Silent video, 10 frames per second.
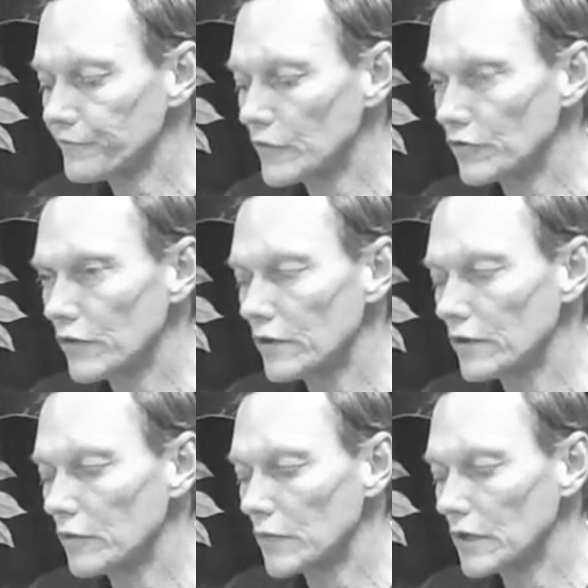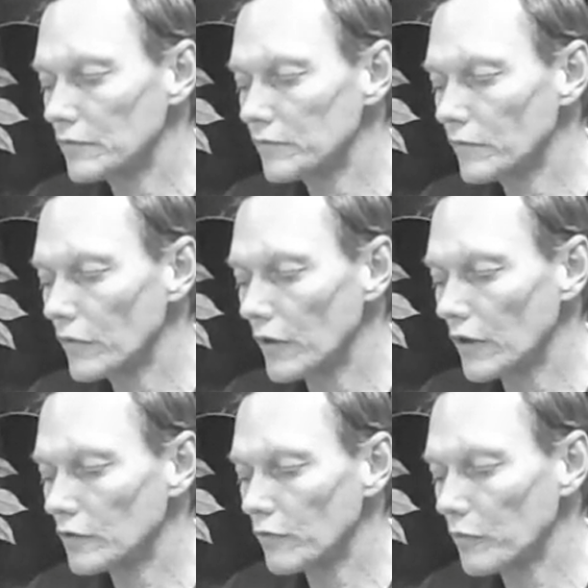I tried to numb my
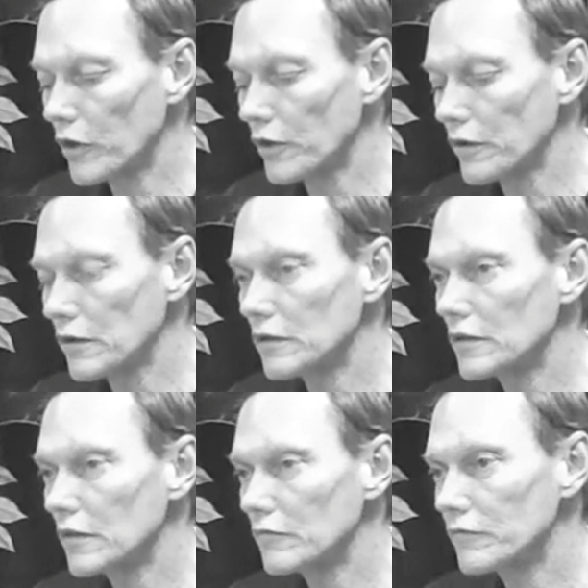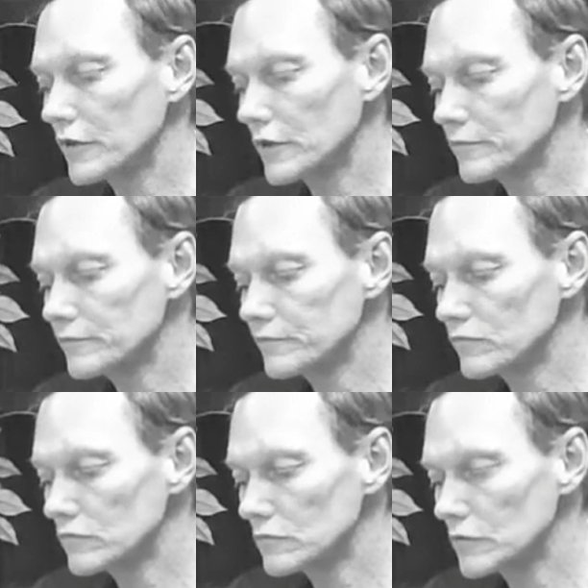thoughts by partying and having fun,
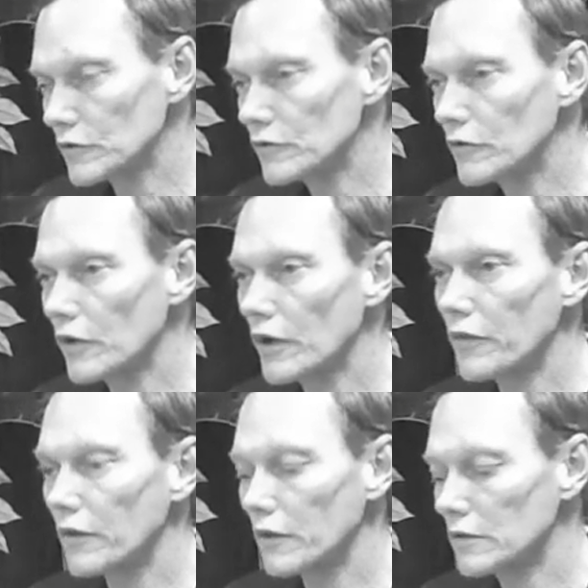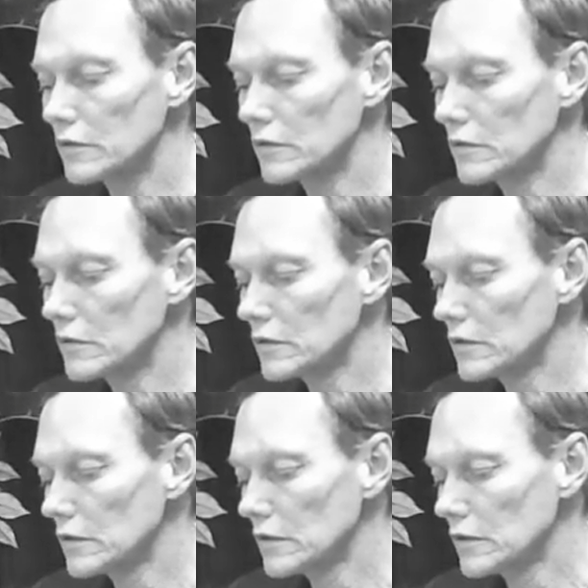or so I thought.
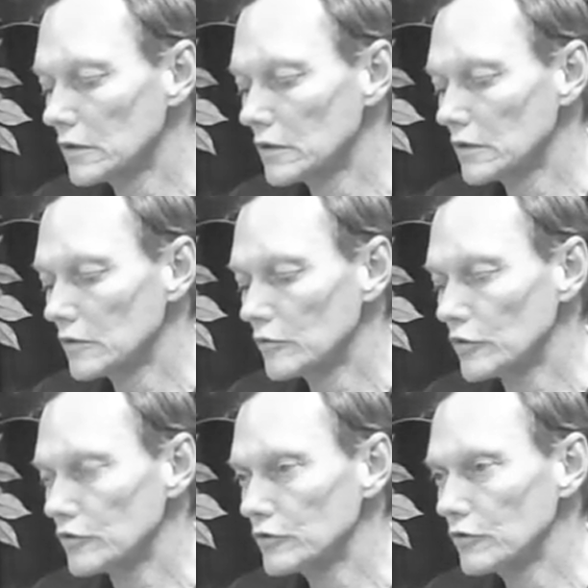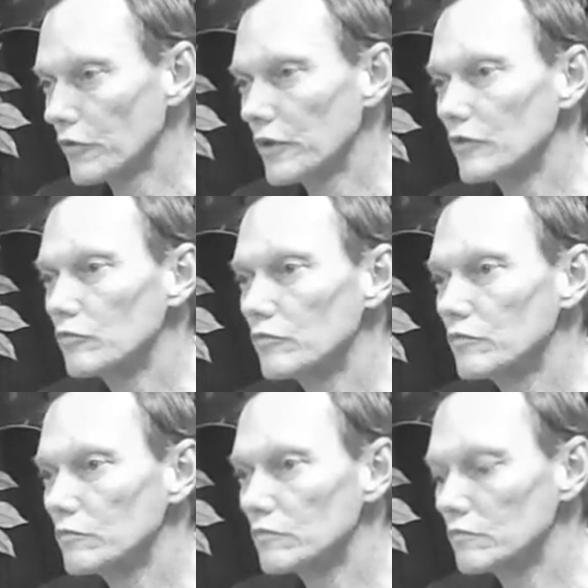But soon things
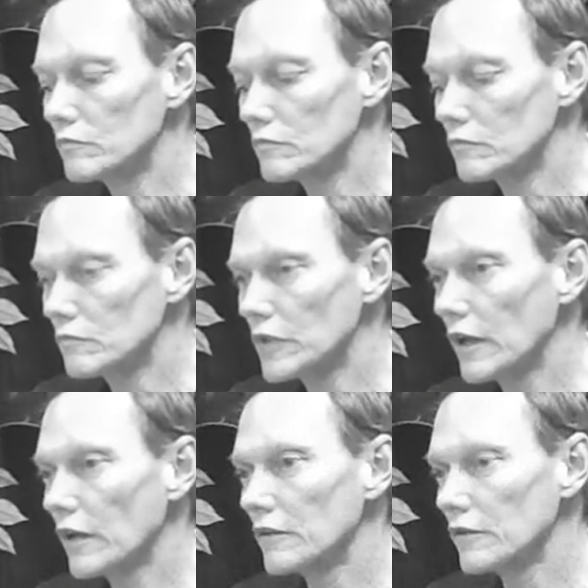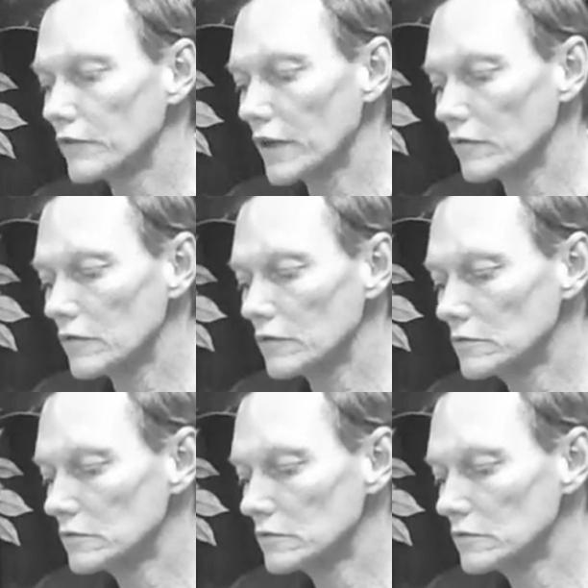began to unravel.